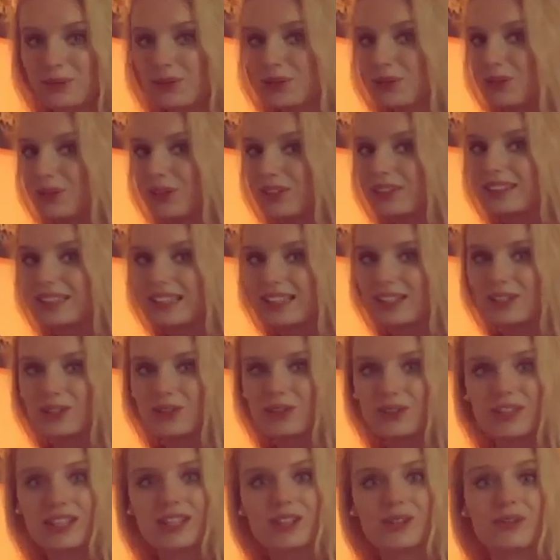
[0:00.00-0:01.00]
to you and they
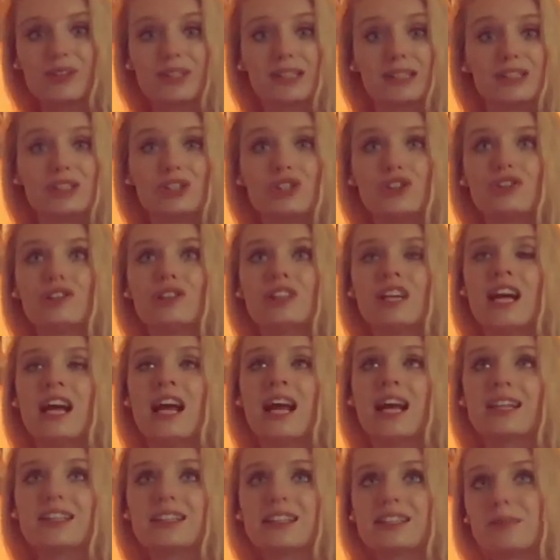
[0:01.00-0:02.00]
look at you,
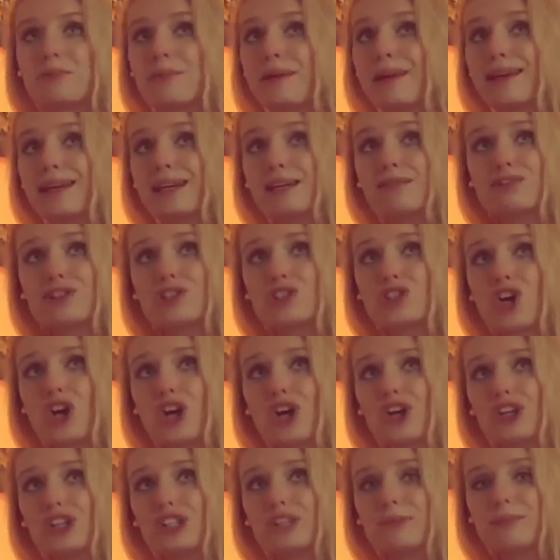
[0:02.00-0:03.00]
they're like, may I have a
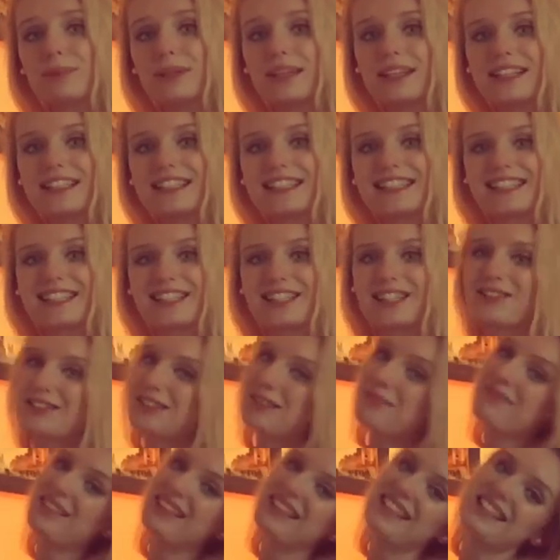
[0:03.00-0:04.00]
chocolate please? So
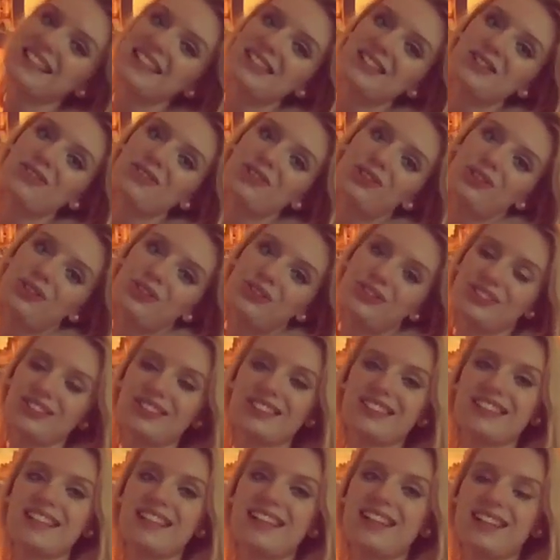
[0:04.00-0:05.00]
some kids are so cute.
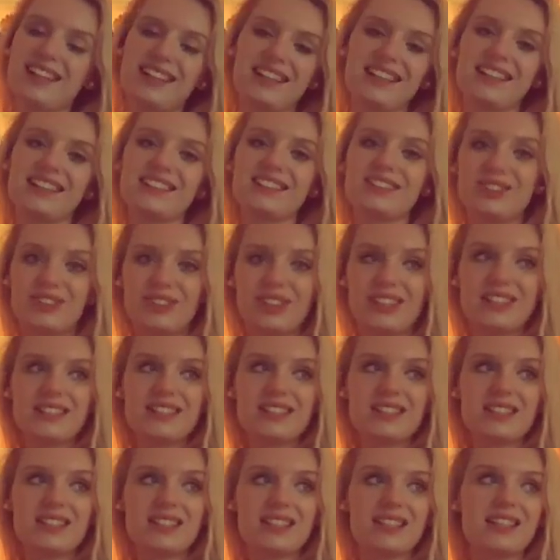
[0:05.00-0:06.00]
So that
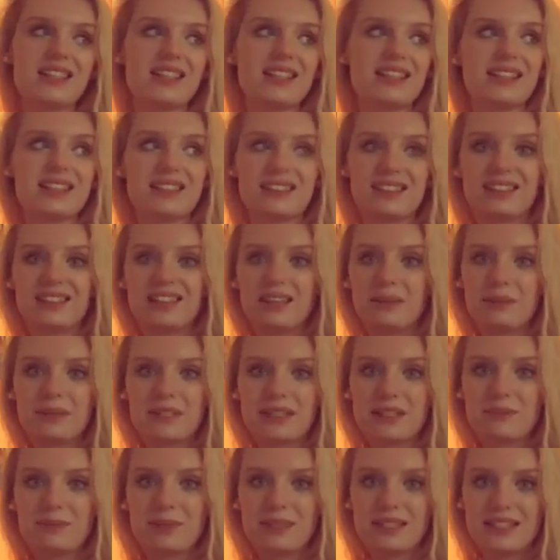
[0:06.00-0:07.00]
keeps
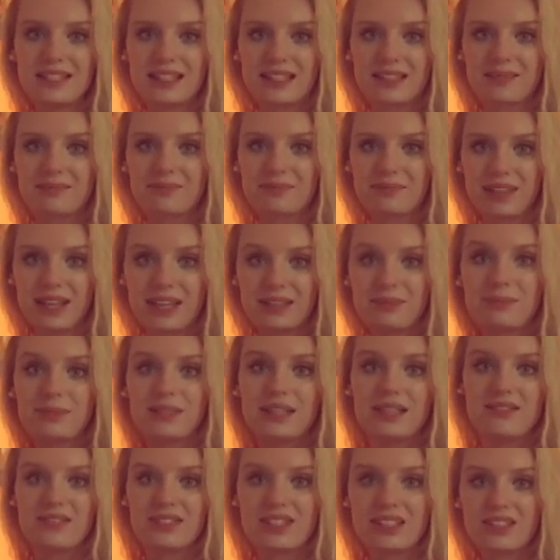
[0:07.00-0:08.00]
us busy. And
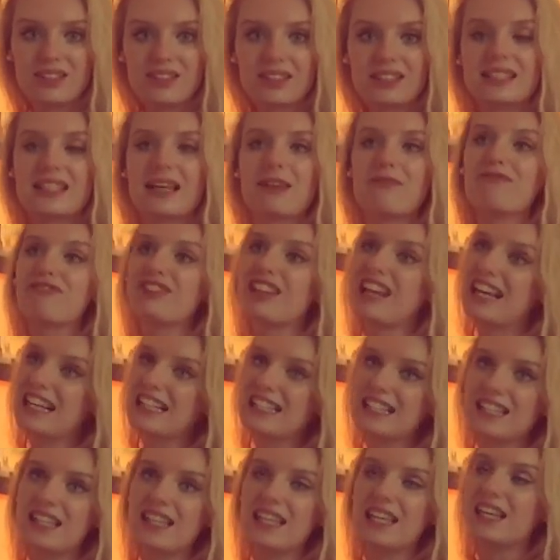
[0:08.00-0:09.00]
believe it or not, some
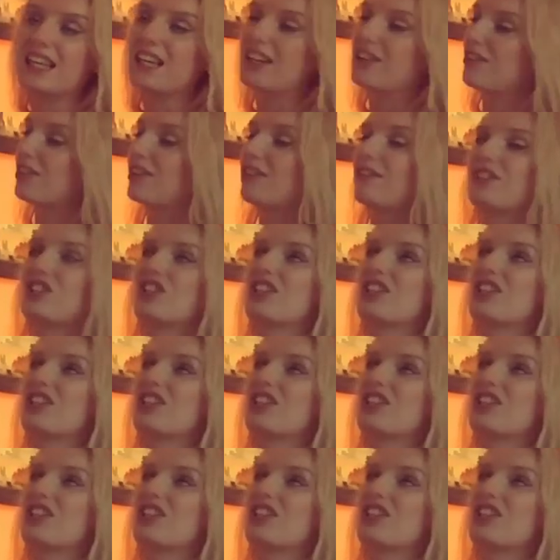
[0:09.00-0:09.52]
flights, they are